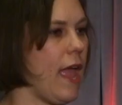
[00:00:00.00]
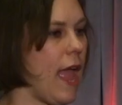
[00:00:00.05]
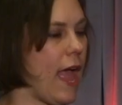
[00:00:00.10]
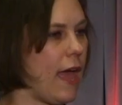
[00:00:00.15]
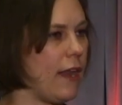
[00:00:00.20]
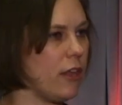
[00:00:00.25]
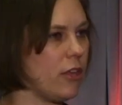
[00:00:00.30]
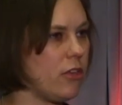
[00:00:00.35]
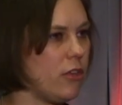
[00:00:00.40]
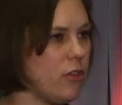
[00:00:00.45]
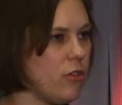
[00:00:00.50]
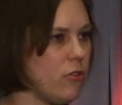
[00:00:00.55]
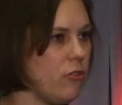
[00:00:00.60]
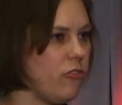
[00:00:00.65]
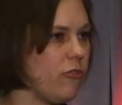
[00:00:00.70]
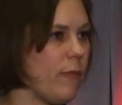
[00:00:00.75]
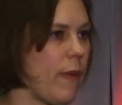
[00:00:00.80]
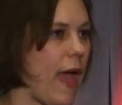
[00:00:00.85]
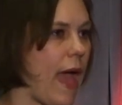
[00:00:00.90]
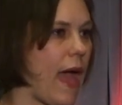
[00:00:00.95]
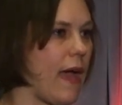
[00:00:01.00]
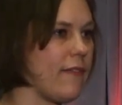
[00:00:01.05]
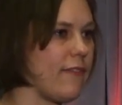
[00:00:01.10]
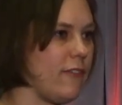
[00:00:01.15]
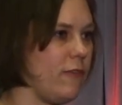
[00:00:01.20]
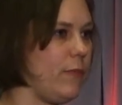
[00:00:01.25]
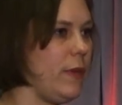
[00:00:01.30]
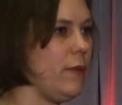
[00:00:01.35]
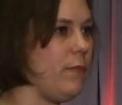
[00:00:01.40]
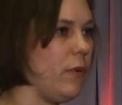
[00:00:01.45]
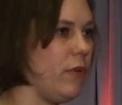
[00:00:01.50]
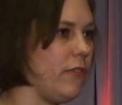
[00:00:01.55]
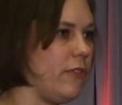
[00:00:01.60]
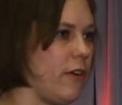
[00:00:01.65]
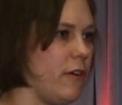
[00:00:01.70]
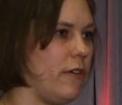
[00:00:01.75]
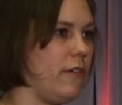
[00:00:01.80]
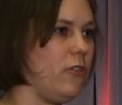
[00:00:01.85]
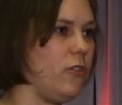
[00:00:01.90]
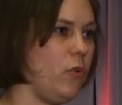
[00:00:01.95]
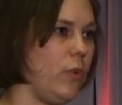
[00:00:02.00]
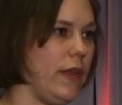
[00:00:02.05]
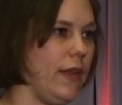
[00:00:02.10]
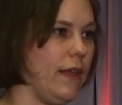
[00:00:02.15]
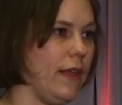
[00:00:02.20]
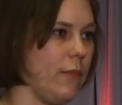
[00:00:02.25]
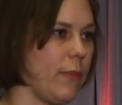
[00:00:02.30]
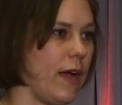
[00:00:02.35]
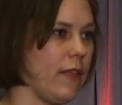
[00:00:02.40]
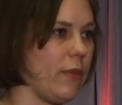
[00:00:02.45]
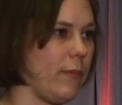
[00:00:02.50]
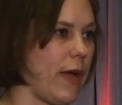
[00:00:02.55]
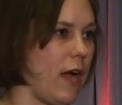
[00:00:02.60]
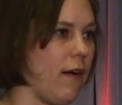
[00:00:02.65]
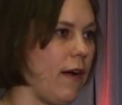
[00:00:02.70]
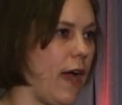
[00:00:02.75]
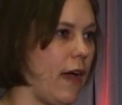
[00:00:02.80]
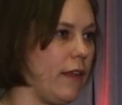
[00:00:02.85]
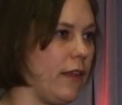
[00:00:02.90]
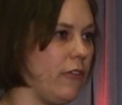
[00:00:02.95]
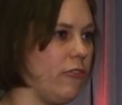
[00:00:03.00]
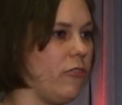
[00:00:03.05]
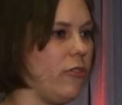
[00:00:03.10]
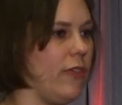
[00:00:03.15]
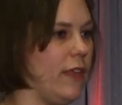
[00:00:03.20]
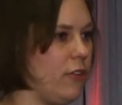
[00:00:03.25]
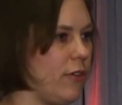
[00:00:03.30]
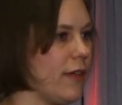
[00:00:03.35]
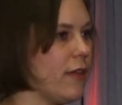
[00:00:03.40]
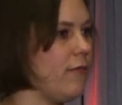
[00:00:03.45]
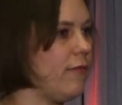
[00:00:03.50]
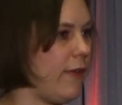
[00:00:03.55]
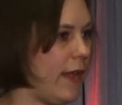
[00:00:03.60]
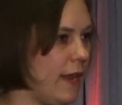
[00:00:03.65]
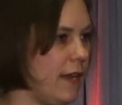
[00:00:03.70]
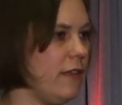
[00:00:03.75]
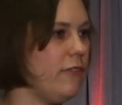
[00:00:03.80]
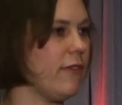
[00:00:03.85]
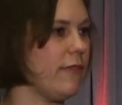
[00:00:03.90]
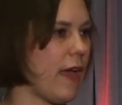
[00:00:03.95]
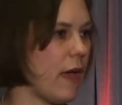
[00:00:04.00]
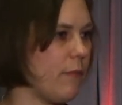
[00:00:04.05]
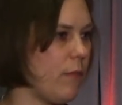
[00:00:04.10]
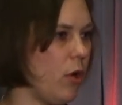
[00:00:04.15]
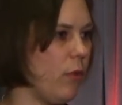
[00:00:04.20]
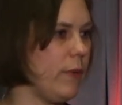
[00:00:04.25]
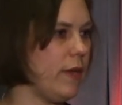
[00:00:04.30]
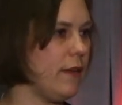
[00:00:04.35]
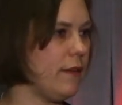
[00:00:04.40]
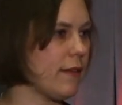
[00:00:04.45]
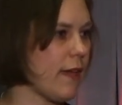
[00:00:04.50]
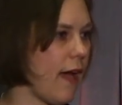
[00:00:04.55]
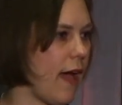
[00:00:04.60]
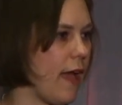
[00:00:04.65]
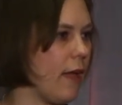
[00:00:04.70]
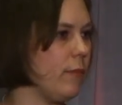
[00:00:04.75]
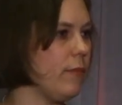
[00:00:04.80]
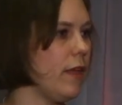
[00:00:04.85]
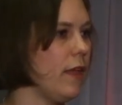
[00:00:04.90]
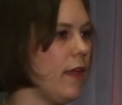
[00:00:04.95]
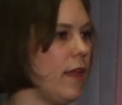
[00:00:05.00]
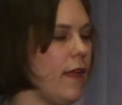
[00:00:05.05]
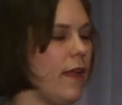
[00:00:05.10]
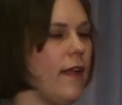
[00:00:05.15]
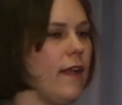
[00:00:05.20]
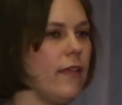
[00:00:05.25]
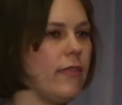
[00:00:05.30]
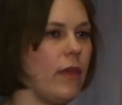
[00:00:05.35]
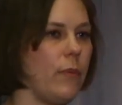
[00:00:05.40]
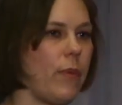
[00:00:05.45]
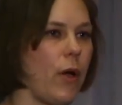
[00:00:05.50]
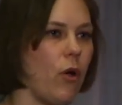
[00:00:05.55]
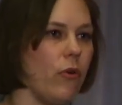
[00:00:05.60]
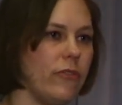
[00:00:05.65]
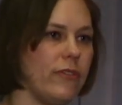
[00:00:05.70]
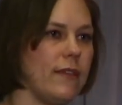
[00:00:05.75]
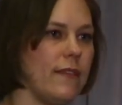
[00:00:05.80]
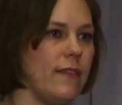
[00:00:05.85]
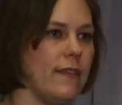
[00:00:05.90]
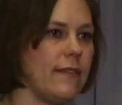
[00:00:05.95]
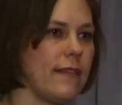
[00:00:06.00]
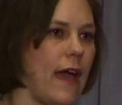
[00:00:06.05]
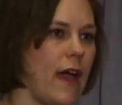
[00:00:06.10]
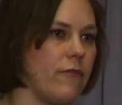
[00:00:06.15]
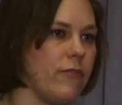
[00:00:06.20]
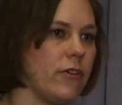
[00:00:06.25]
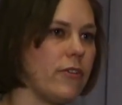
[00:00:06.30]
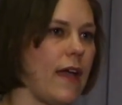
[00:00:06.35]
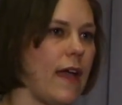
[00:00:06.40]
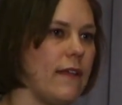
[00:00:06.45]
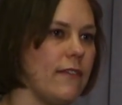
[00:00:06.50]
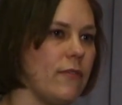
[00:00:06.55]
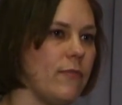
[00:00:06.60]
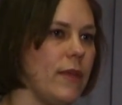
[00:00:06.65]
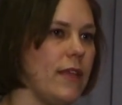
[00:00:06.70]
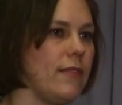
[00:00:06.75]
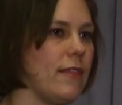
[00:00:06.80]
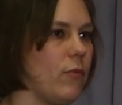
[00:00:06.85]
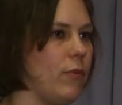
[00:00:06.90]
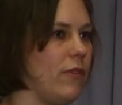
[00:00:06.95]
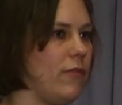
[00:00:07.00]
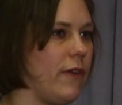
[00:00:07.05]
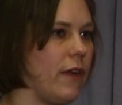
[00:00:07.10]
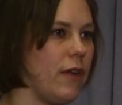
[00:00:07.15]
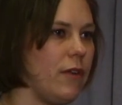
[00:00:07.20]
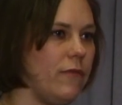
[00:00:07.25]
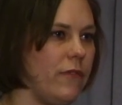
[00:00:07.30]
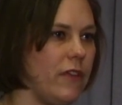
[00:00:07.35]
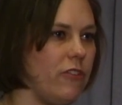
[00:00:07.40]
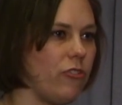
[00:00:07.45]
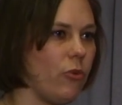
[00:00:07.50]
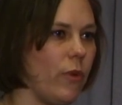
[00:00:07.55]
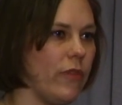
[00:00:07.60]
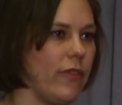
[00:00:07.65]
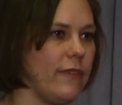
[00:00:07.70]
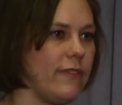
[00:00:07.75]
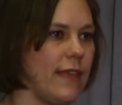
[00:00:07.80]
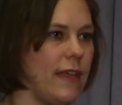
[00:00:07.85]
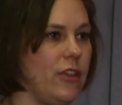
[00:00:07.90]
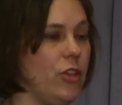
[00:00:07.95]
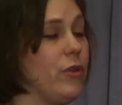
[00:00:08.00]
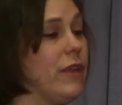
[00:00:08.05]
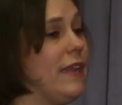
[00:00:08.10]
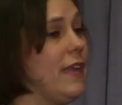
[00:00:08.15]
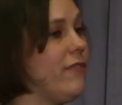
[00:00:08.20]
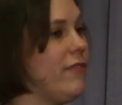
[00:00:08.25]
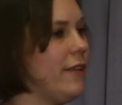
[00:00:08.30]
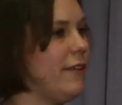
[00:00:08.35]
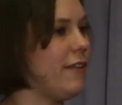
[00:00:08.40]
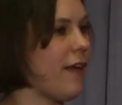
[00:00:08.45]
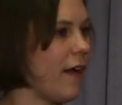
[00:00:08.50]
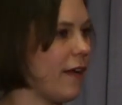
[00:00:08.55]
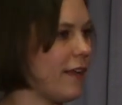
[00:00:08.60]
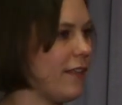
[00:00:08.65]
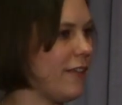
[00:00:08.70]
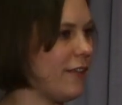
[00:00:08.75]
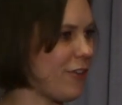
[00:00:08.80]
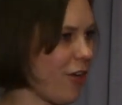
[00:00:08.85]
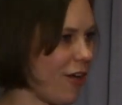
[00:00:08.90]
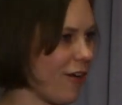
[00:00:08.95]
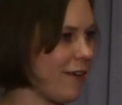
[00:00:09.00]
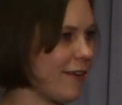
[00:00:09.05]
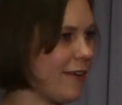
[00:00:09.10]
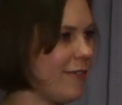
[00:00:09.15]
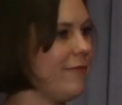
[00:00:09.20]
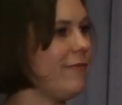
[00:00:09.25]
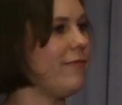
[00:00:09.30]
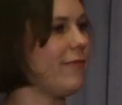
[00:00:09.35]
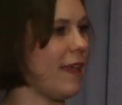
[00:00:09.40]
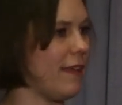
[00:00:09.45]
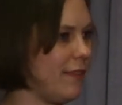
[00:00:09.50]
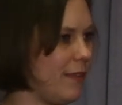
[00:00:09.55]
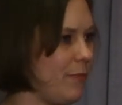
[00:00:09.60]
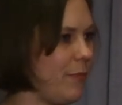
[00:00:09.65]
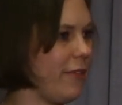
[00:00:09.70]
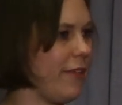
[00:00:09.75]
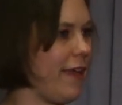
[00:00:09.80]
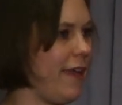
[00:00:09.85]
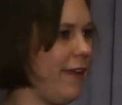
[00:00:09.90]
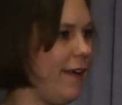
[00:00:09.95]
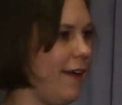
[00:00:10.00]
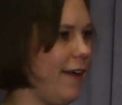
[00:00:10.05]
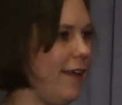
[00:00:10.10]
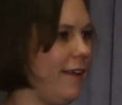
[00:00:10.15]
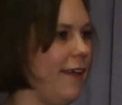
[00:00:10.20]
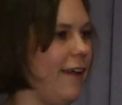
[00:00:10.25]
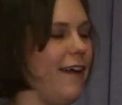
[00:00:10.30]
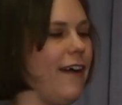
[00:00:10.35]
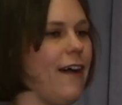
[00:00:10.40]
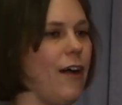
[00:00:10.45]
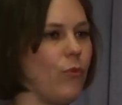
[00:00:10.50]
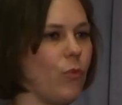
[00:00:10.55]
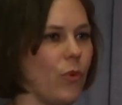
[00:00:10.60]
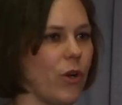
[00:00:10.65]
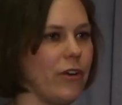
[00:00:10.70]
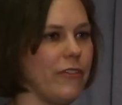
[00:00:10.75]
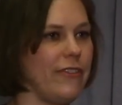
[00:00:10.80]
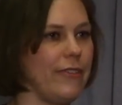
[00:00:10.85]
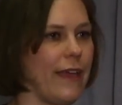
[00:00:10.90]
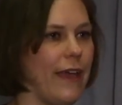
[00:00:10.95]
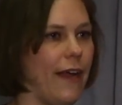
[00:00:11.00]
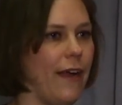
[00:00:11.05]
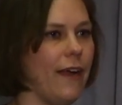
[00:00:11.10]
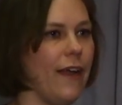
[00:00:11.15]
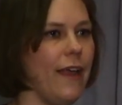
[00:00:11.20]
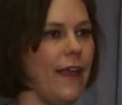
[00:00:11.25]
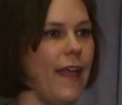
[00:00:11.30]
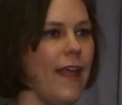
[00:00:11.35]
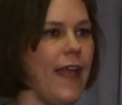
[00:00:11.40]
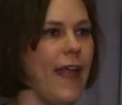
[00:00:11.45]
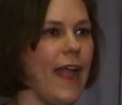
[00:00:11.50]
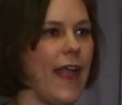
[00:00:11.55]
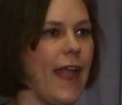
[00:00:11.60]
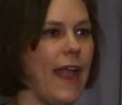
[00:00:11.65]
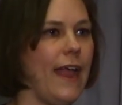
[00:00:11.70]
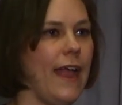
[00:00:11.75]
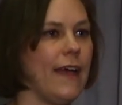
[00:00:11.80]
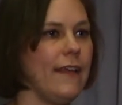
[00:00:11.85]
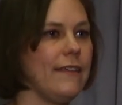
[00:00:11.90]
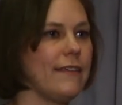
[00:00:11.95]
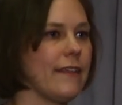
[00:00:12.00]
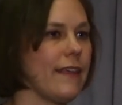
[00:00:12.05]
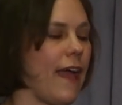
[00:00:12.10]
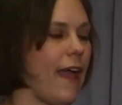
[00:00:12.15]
and a huge mass of people started tweeting about the power outage. So they took advantage of that moment in time. They posted this advertisement that was very visual that said you can even dunk in the dark. Nice play on words there. And